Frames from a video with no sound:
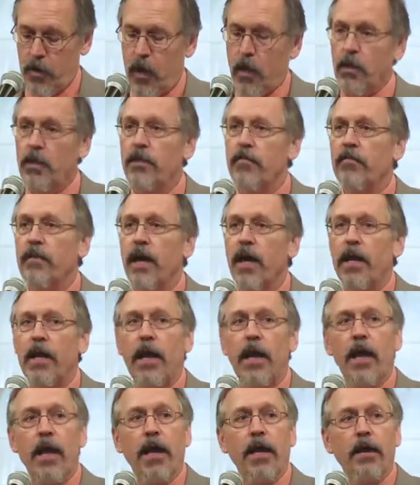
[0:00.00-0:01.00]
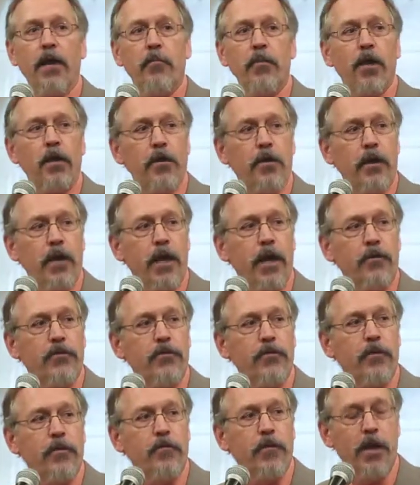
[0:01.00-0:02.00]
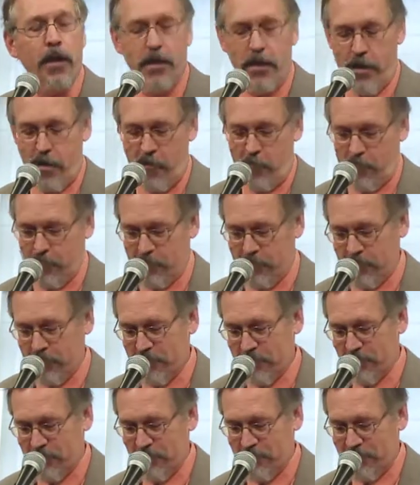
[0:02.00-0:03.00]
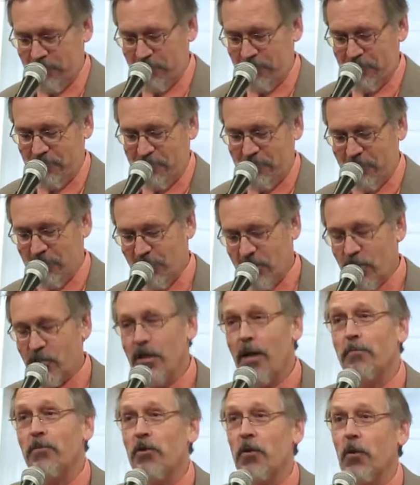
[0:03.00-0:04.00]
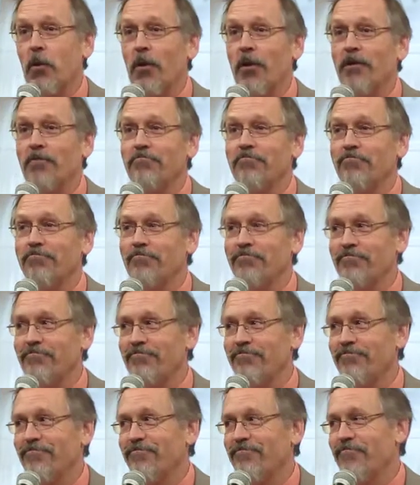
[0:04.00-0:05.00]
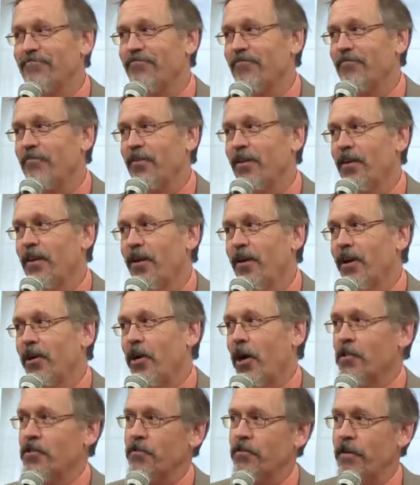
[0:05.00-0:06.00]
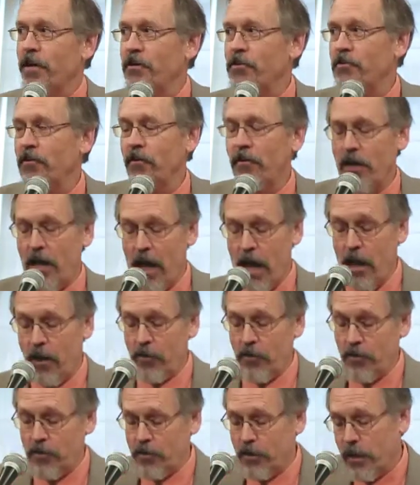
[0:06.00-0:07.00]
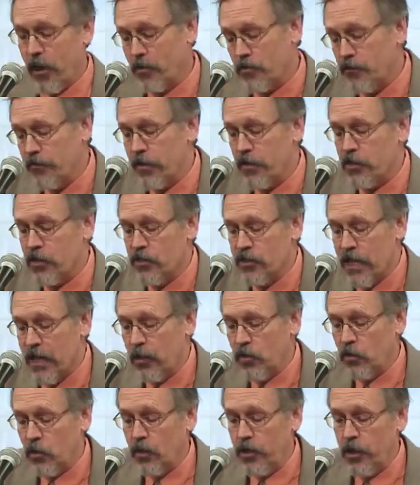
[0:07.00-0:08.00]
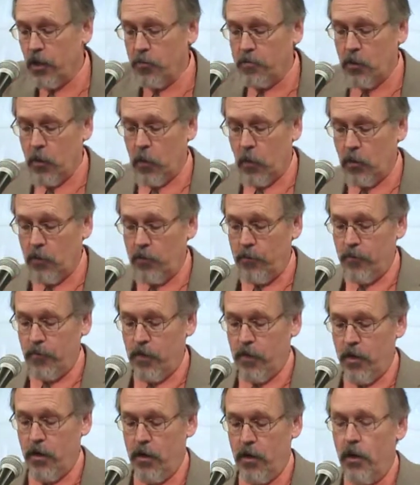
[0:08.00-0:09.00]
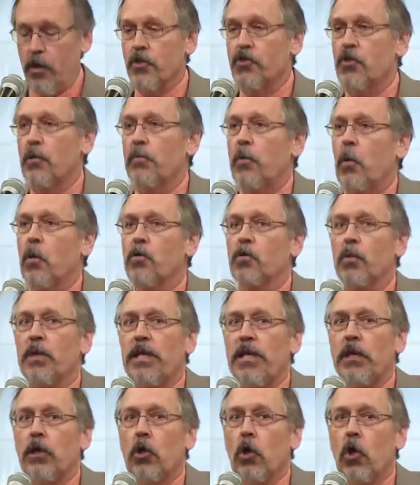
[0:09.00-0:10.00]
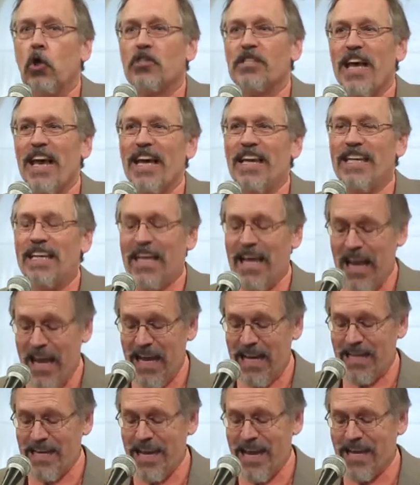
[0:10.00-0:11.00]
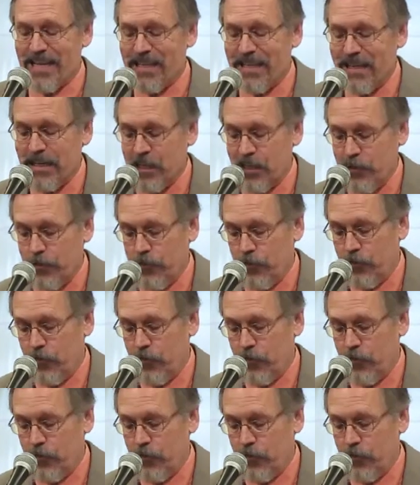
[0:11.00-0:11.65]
I'll leave that hanging. I'm not going to answer it right now. Because I'm torn. Conservationist Aldo Leopold supports what he calls a land ethic.